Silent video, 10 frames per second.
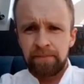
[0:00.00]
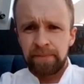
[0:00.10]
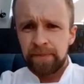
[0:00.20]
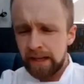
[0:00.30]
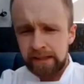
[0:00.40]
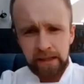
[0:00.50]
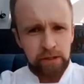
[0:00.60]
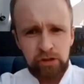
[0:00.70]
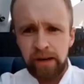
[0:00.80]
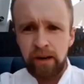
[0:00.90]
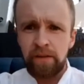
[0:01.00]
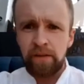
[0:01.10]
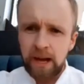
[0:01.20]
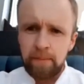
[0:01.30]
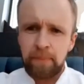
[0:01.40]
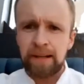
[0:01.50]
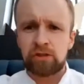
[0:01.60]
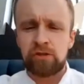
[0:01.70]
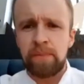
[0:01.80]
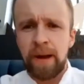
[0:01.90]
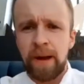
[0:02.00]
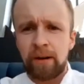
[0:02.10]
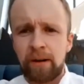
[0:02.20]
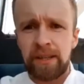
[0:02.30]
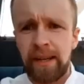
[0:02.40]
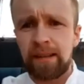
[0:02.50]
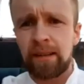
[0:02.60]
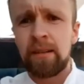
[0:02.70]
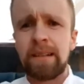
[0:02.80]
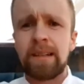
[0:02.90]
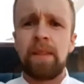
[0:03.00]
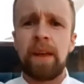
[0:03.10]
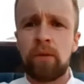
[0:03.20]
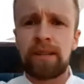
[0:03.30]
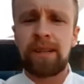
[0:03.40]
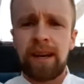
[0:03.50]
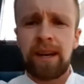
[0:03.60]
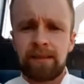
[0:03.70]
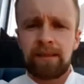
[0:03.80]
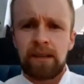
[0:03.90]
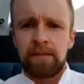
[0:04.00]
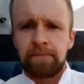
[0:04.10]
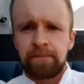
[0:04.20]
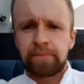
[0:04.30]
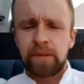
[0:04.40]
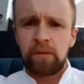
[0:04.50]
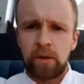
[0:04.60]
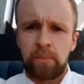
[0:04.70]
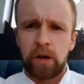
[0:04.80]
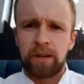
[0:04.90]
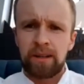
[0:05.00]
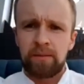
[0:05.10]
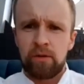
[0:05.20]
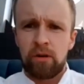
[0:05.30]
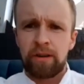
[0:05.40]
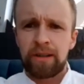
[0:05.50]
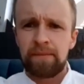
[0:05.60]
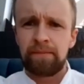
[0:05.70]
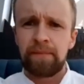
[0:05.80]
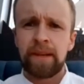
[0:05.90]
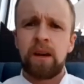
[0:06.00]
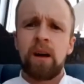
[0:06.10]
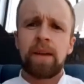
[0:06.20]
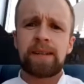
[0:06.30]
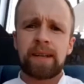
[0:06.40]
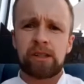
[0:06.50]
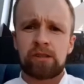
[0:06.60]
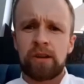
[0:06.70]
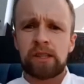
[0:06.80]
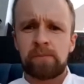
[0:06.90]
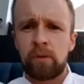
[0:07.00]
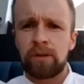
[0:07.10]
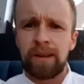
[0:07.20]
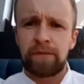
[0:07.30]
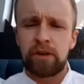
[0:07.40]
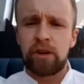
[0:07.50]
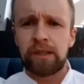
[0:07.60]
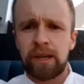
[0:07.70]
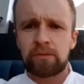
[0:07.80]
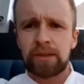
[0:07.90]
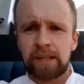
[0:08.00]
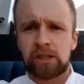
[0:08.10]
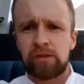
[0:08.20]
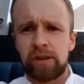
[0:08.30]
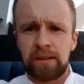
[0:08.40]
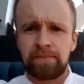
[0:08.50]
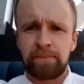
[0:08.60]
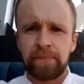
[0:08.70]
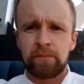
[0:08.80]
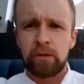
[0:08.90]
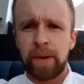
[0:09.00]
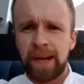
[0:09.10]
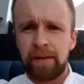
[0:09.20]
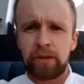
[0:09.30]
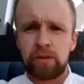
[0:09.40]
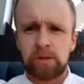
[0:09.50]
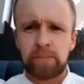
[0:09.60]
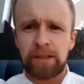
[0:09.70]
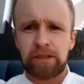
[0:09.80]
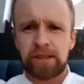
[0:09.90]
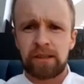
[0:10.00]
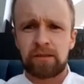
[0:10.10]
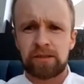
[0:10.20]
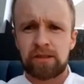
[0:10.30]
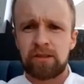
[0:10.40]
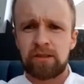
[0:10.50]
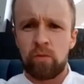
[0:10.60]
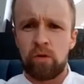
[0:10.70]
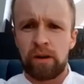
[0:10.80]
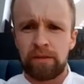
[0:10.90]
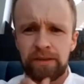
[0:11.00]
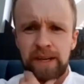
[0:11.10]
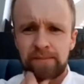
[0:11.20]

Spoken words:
Yeah, tip it straight on, then the pan straight back over the heat, and then you want to put a little bit more oil in, then take a slotted spoon, lift the gnocchi out and get it straight in. But be careful you don't splash yourself, because there's a lot of water in there.